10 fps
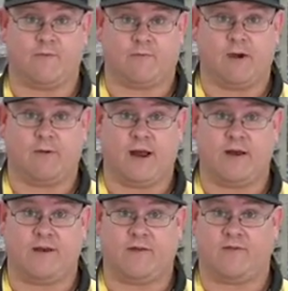Rear
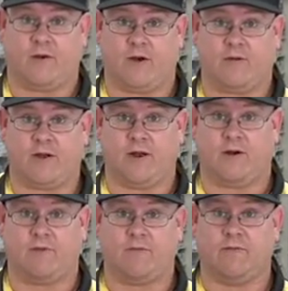end is all,
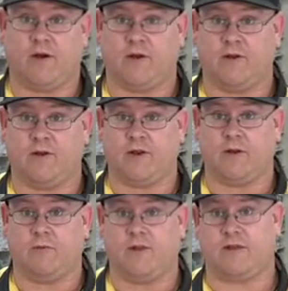all new
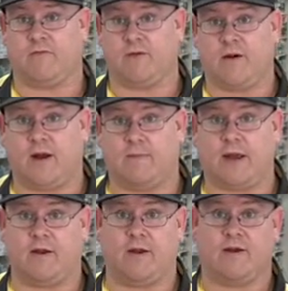too, with the rear hub
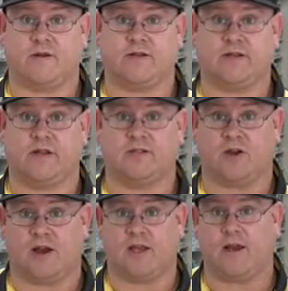carriers, the
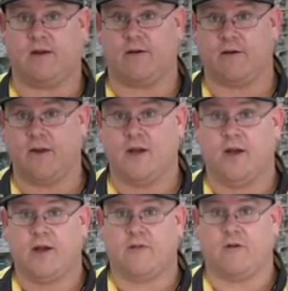shock tower.
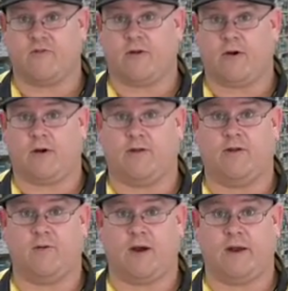Those are all
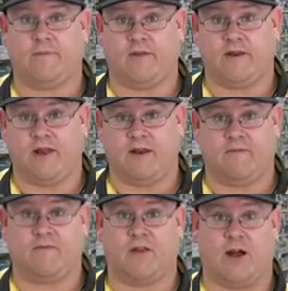new items, and
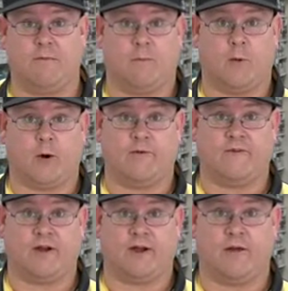they've done more of
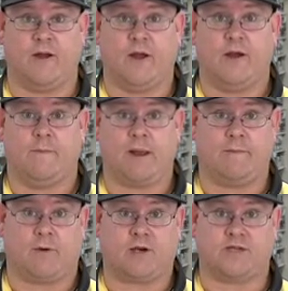a
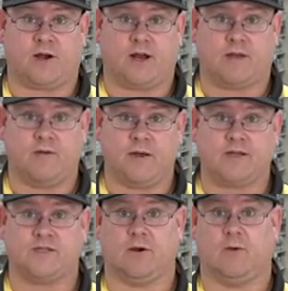big bore shock to
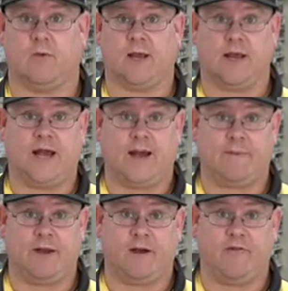it. So what could
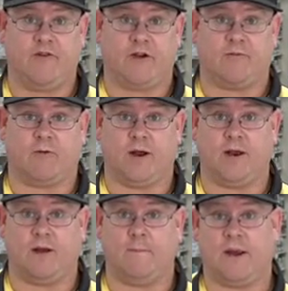happen now is you can
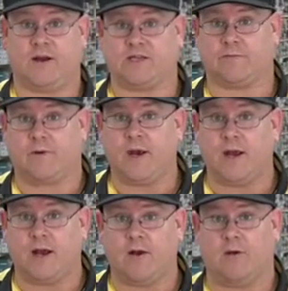run a bigger
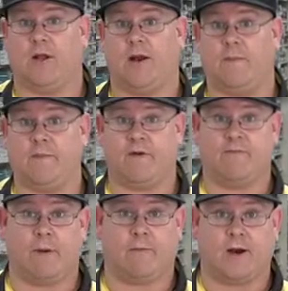spring. I know a lot of people
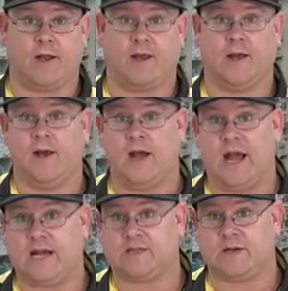have been running
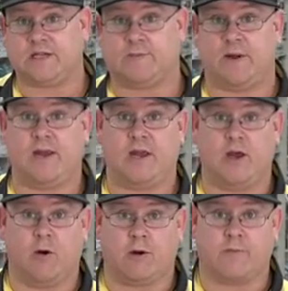X-ray spring,
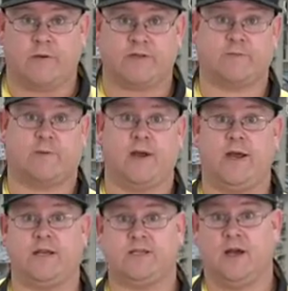Yokomo
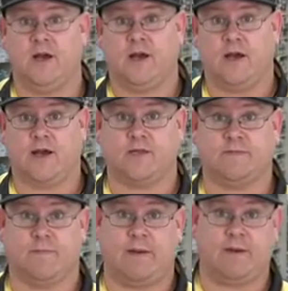springs,
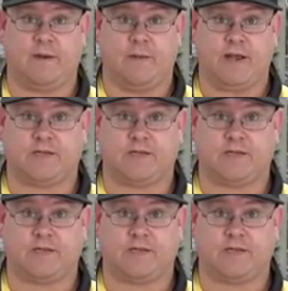maybe Tamiya